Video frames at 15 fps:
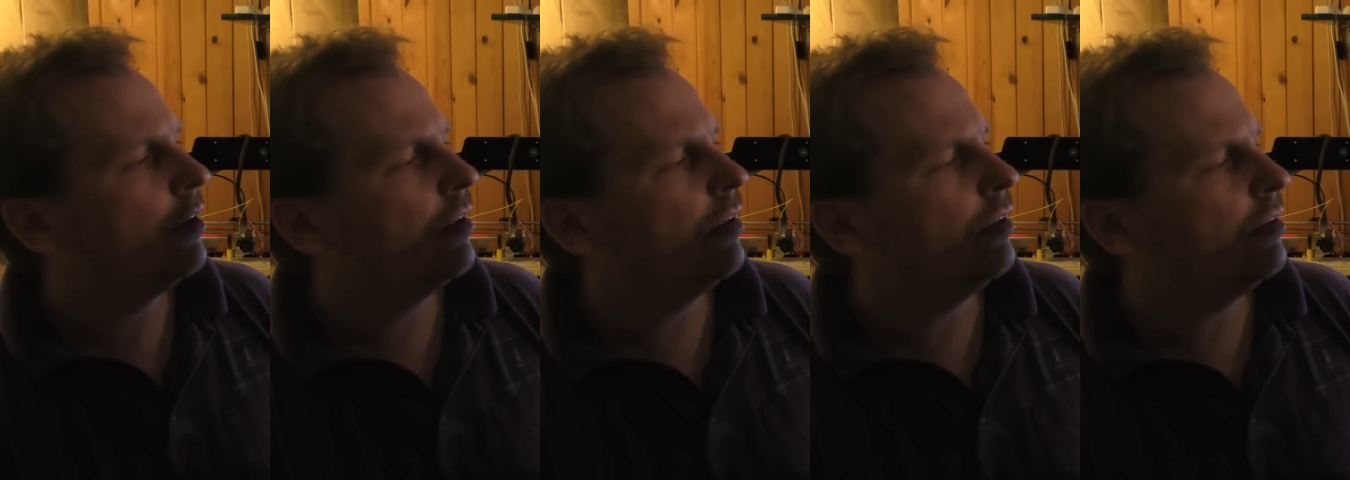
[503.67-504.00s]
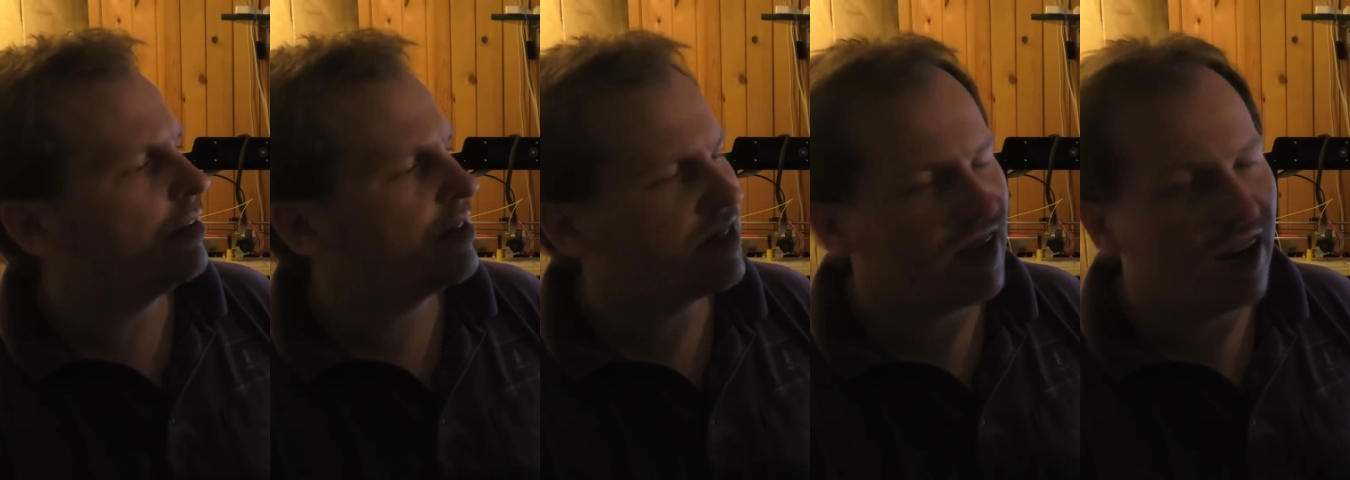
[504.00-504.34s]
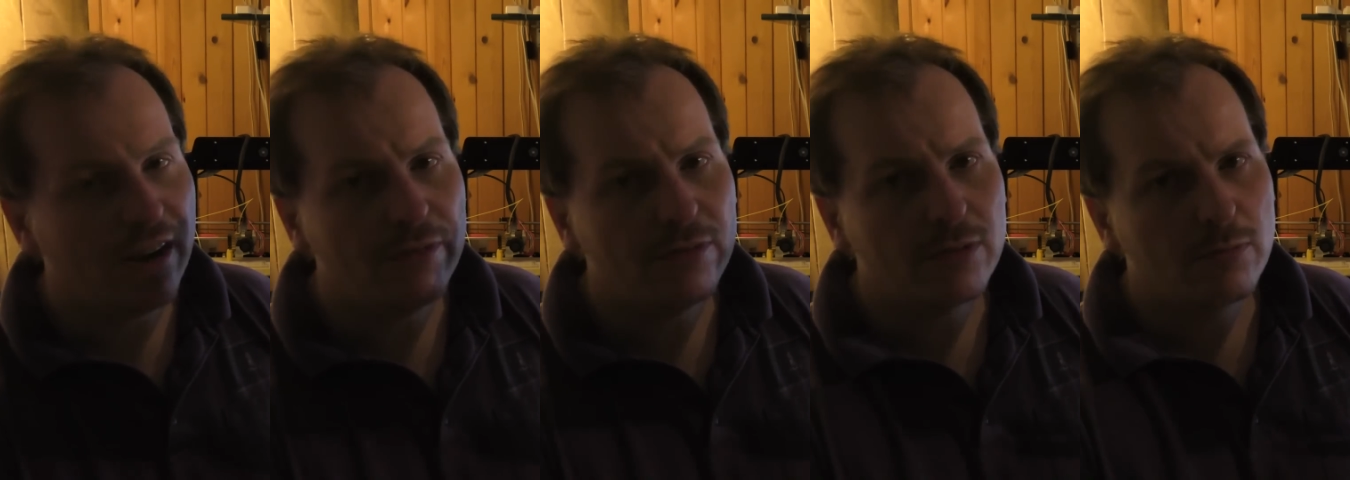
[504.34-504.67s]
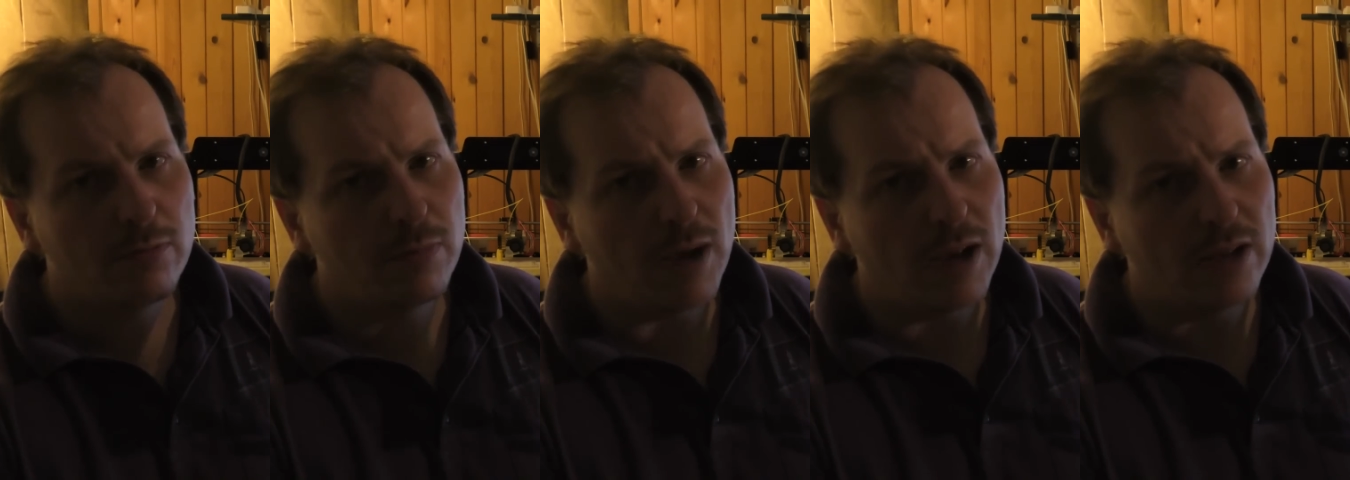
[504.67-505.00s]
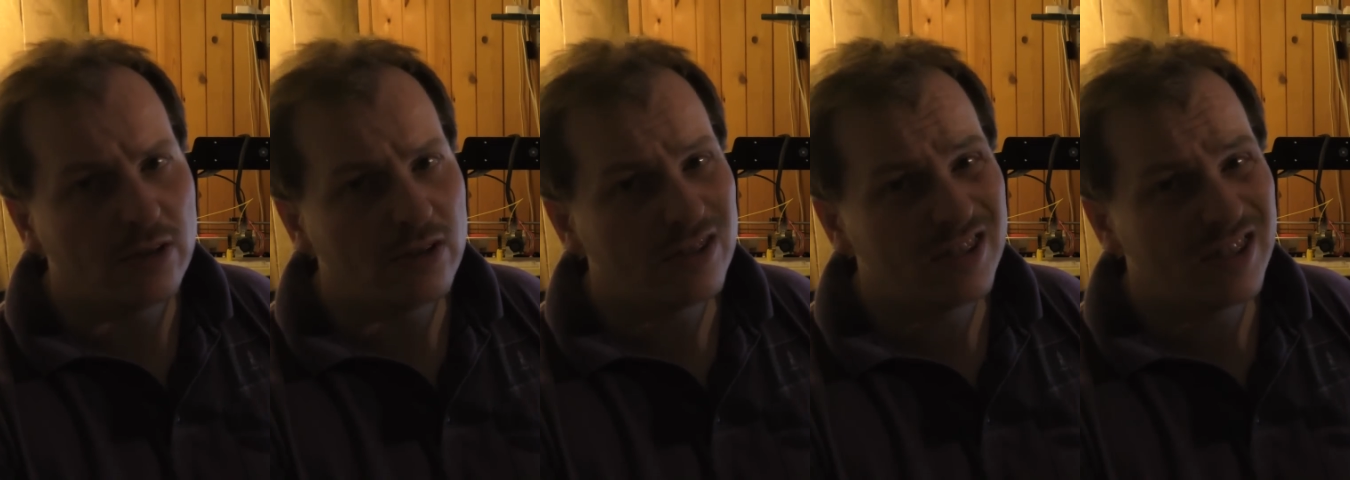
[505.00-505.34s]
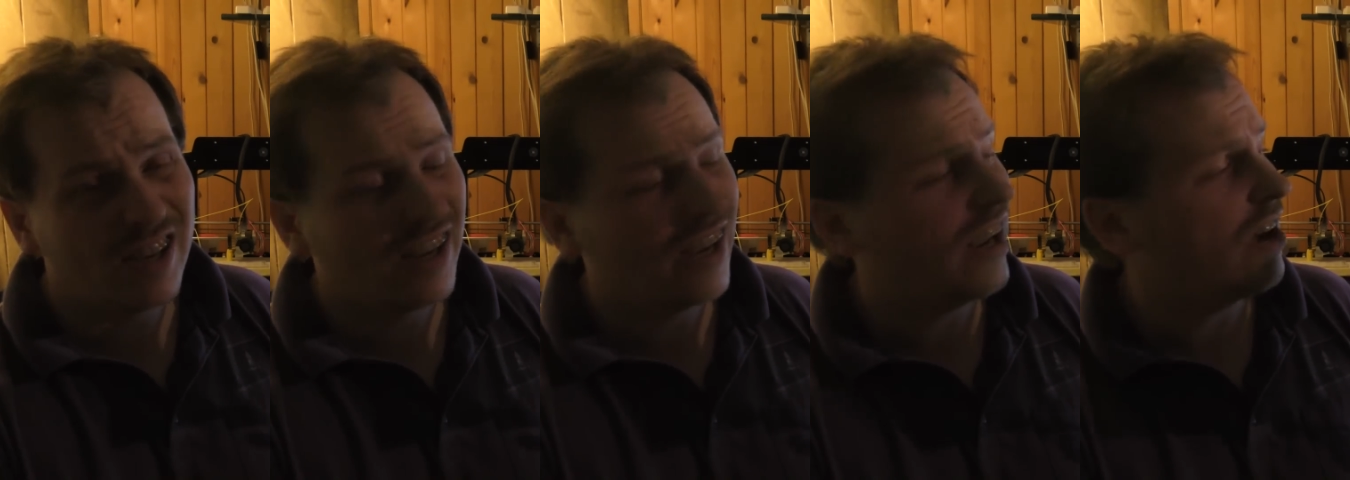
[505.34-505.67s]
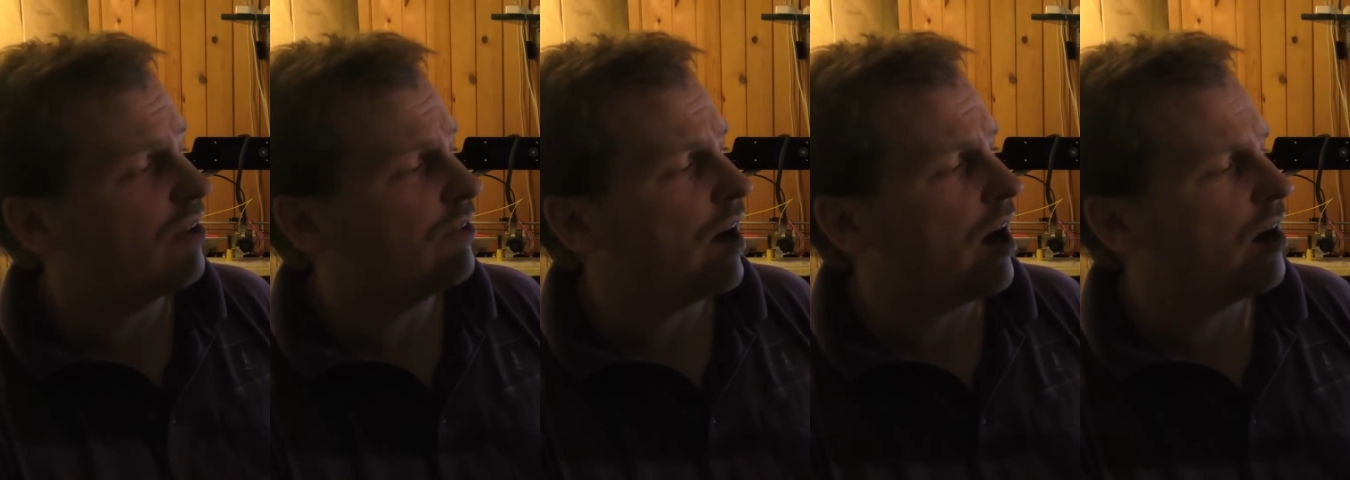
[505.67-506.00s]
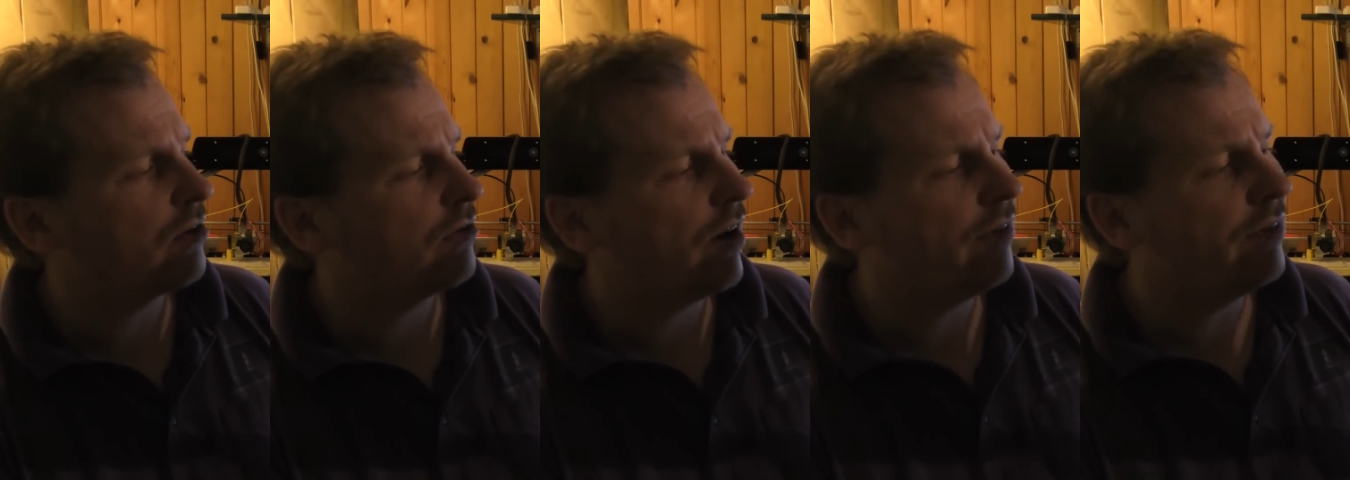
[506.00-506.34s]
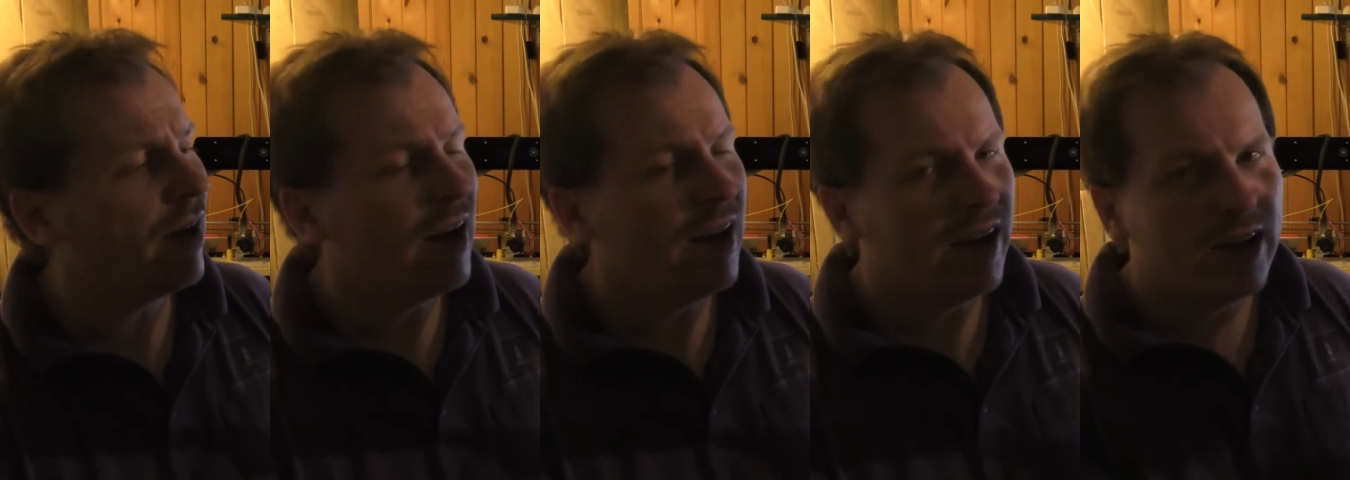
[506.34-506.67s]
Uh, saved by just taking out the hard drive.